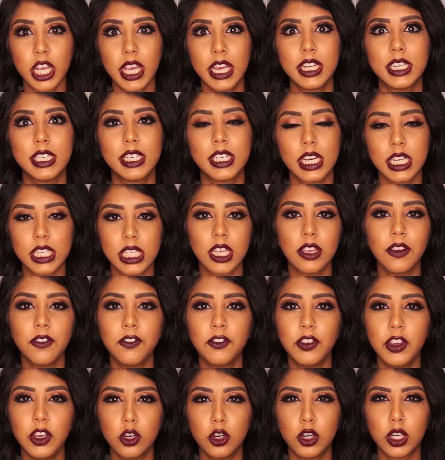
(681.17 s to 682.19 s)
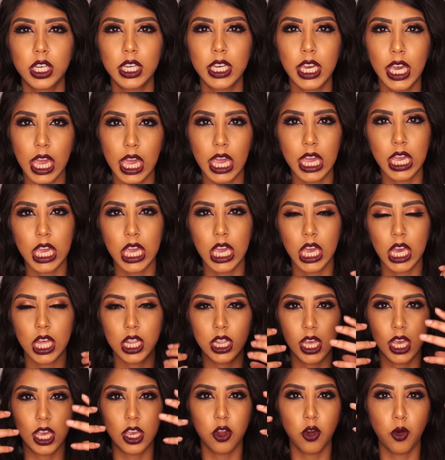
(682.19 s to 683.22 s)
it doesn't feel cakey and
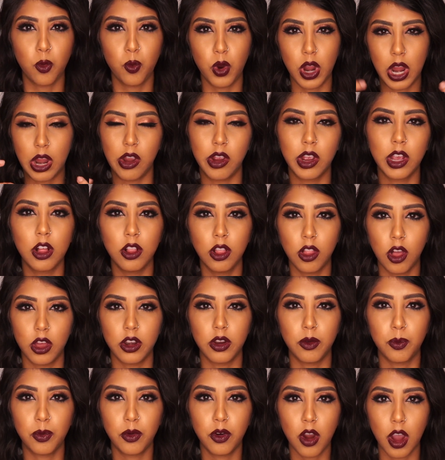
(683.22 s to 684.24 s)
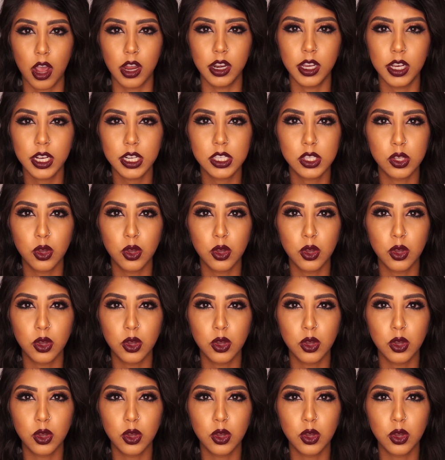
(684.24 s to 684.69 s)
like you're wearing a lot of product.